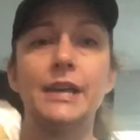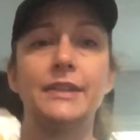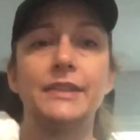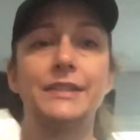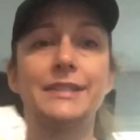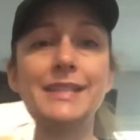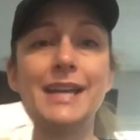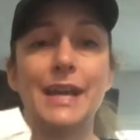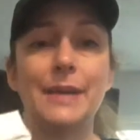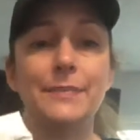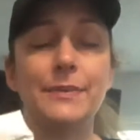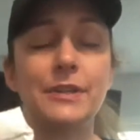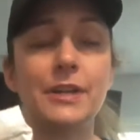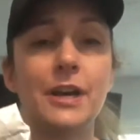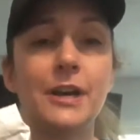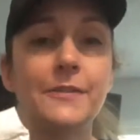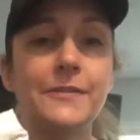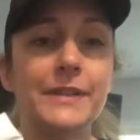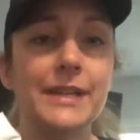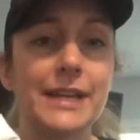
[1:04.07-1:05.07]
The type of
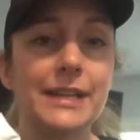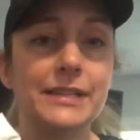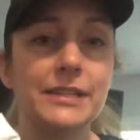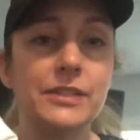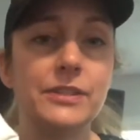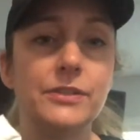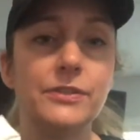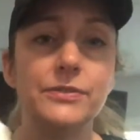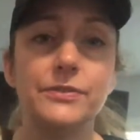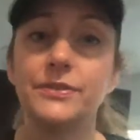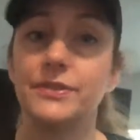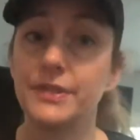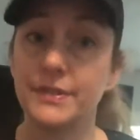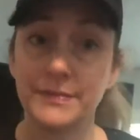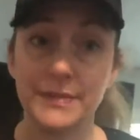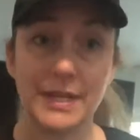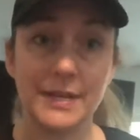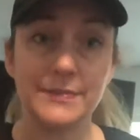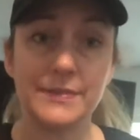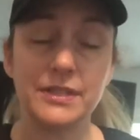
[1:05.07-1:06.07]
coffee I use,
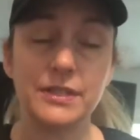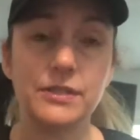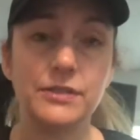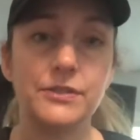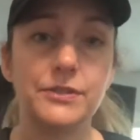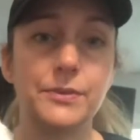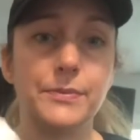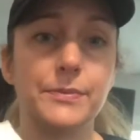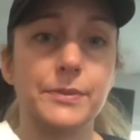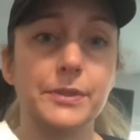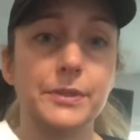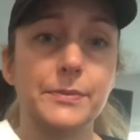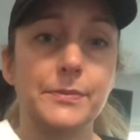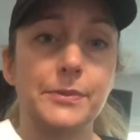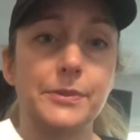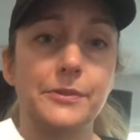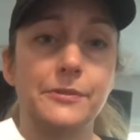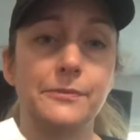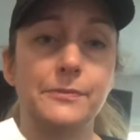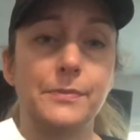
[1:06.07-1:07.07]
sometimes I use the
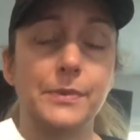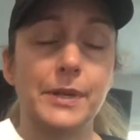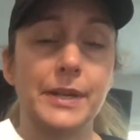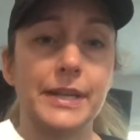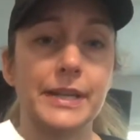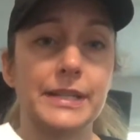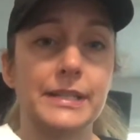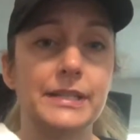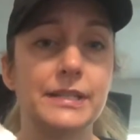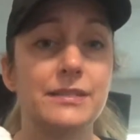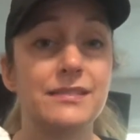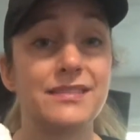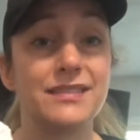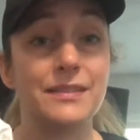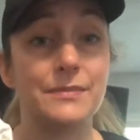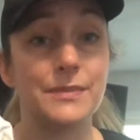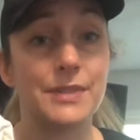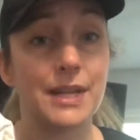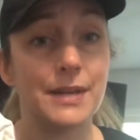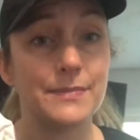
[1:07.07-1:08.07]
Bulletproof brand,
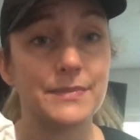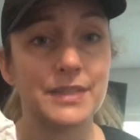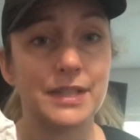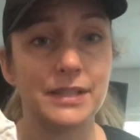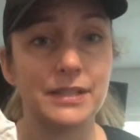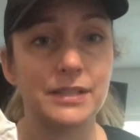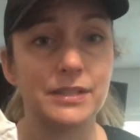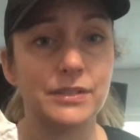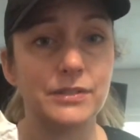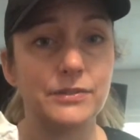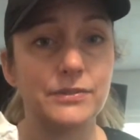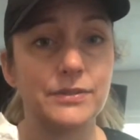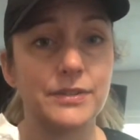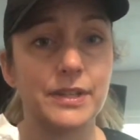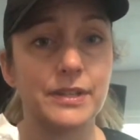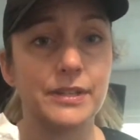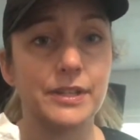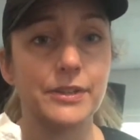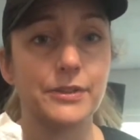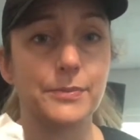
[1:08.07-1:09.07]
sometimes I use
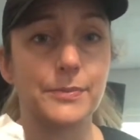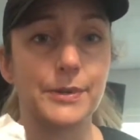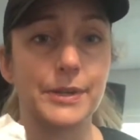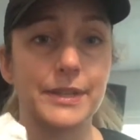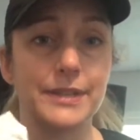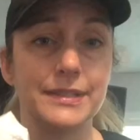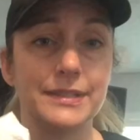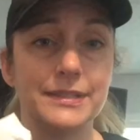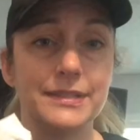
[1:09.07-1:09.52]
another brand.